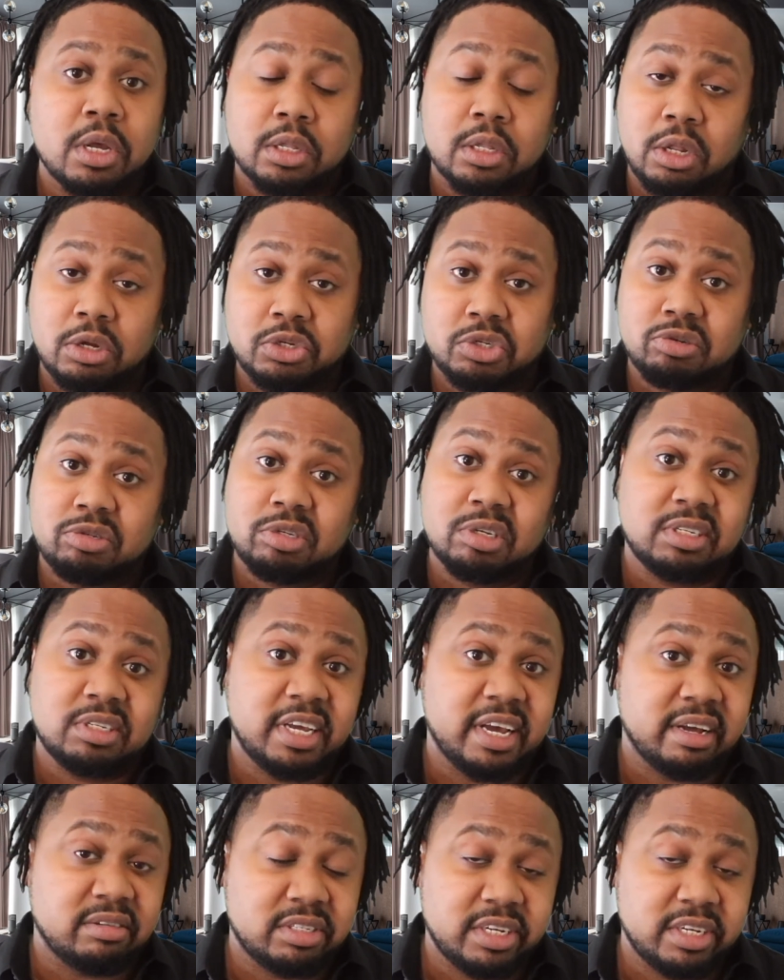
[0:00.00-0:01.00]
closer to
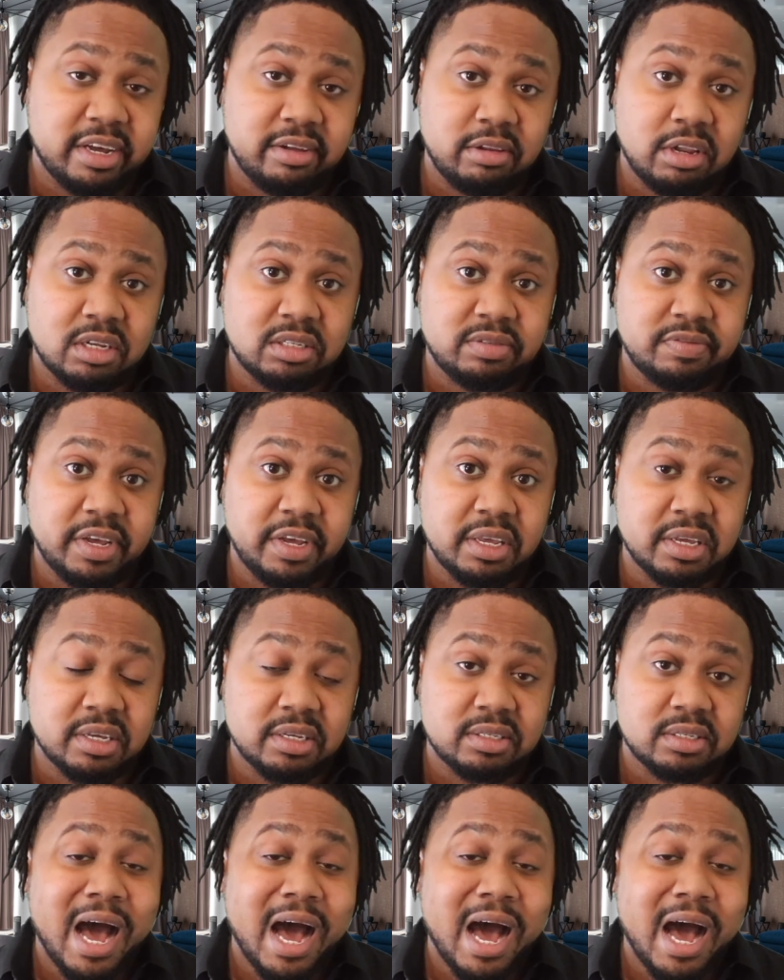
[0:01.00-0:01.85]
downtown Las Vegas.